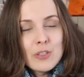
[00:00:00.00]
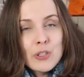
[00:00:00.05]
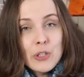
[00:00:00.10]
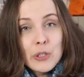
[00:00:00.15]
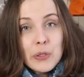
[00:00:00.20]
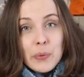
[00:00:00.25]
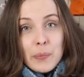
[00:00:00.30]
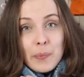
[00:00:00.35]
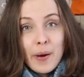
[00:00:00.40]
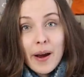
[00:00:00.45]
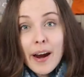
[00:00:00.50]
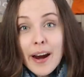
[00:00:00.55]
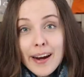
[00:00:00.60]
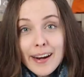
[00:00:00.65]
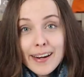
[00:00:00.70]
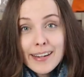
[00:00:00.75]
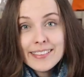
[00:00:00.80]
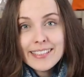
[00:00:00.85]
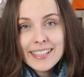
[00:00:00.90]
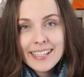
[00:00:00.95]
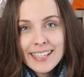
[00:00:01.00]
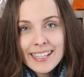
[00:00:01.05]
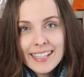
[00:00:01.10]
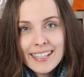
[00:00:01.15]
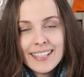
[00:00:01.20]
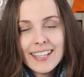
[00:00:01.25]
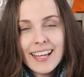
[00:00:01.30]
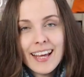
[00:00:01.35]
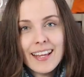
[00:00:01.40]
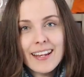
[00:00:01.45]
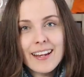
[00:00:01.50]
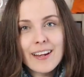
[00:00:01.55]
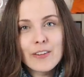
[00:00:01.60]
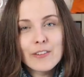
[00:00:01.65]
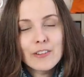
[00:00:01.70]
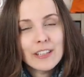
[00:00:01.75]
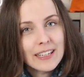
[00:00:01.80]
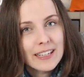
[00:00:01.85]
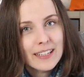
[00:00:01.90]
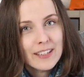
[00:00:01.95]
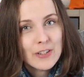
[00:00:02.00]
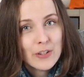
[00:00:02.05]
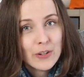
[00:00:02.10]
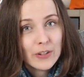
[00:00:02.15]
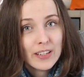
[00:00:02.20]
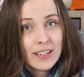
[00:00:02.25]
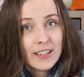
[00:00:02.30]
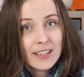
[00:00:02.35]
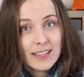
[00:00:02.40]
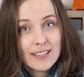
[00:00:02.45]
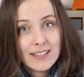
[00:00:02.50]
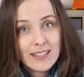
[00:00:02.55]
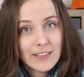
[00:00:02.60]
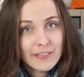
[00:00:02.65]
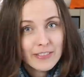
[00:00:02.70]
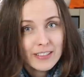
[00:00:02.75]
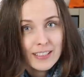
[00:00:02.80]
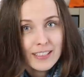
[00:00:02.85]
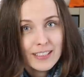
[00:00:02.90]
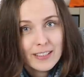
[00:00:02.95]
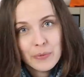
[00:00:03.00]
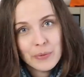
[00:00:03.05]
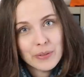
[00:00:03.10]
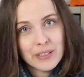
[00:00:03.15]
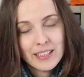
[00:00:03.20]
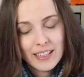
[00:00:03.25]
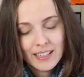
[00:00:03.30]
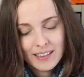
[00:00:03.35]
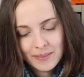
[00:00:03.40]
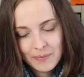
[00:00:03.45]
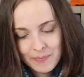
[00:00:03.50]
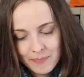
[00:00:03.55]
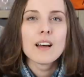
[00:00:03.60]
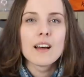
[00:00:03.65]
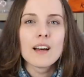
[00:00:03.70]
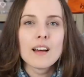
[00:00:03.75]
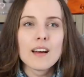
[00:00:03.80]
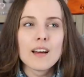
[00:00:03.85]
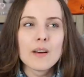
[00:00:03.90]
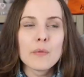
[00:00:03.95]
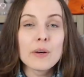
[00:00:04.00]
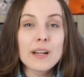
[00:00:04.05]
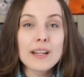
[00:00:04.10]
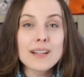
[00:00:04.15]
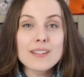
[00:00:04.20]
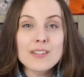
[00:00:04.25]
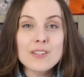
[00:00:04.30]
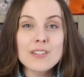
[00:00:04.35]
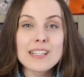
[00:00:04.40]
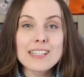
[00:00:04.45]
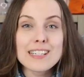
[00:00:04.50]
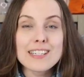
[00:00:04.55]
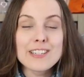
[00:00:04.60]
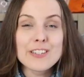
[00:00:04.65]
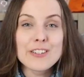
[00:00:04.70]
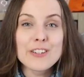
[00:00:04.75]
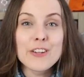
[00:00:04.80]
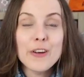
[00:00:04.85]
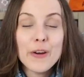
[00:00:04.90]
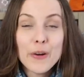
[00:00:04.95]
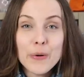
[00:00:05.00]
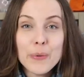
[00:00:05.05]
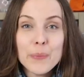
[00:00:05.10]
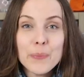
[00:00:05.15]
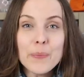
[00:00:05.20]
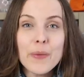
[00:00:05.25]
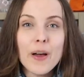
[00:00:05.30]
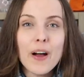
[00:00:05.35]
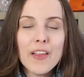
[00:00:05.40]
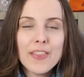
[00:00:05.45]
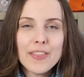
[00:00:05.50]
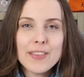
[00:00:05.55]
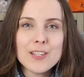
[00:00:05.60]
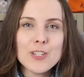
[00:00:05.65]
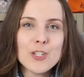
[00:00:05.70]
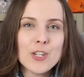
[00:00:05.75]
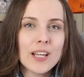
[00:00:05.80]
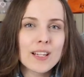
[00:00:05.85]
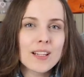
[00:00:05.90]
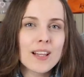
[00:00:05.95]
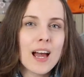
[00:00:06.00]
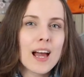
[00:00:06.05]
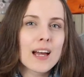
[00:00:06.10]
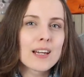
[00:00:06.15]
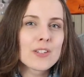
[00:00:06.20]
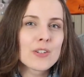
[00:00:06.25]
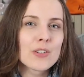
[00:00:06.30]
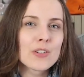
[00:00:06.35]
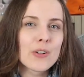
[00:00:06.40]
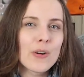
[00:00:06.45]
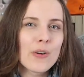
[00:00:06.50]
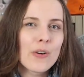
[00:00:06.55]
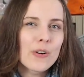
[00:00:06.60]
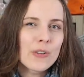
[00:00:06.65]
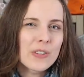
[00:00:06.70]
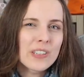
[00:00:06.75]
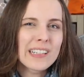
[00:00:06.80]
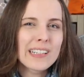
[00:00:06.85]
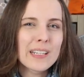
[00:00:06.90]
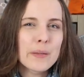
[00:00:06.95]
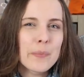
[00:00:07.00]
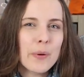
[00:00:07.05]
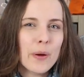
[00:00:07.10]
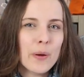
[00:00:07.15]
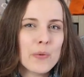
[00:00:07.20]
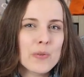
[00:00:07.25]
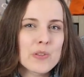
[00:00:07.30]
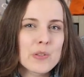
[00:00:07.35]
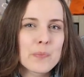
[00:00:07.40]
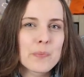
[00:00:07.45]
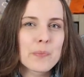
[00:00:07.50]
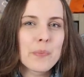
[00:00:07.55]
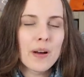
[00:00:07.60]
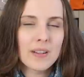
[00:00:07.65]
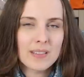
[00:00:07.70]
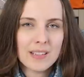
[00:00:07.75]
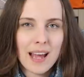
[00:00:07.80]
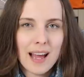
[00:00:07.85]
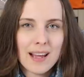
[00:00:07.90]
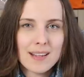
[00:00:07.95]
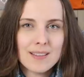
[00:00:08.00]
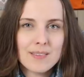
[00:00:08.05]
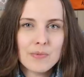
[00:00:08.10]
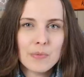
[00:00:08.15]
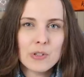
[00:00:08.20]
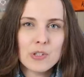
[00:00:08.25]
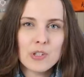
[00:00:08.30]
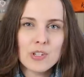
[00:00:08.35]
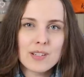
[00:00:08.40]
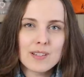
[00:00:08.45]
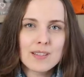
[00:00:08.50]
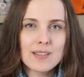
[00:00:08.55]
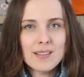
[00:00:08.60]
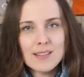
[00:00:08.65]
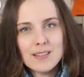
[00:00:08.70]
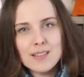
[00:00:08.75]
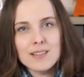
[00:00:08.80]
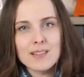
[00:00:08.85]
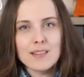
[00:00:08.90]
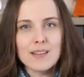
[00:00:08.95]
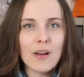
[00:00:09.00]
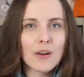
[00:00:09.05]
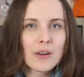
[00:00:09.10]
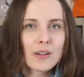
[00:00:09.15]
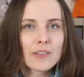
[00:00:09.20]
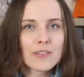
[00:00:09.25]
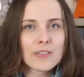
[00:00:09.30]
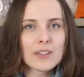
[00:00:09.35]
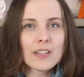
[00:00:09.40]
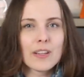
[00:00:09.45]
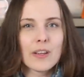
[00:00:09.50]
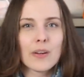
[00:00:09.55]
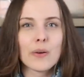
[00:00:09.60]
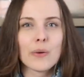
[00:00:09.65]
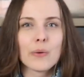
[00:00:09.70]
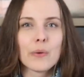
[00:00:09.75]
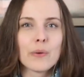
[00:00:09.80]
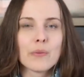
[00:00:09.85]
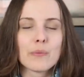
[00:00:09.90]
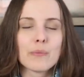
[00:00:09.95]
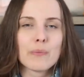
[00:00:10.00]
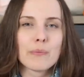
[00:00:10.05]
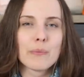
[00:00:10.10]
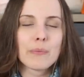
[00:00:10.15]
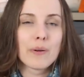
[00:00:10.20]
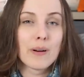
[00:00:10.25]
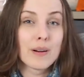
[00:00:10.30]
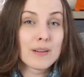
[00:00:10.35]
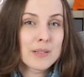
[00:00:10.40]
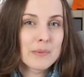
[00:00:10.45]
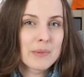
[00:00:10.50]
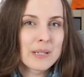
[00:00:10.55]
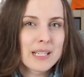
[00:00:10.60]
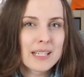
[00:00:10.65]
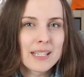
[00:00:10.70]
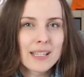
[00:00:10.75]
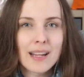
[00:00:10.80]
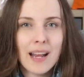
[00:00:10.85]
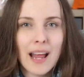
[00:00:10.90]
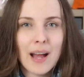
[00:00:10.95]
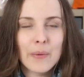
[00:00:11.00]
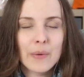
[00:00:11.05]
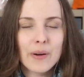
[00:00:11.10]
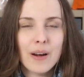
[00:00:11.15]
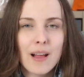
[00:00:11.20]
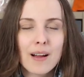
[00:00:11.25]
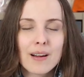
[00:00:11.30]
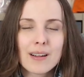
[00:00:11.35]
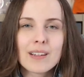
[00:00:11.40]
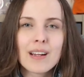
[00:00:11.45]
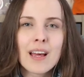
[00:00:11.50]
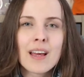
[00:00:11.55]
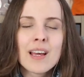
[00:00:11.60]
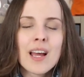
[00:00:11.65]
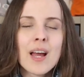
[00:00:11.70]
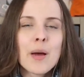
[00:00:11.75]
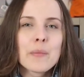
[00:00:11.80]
took part in and I really enjoyed it. That's definitely one thing. Uh, what else you need to know? On this channel, I don't only post podcasts, which is this long video approximately an hour long.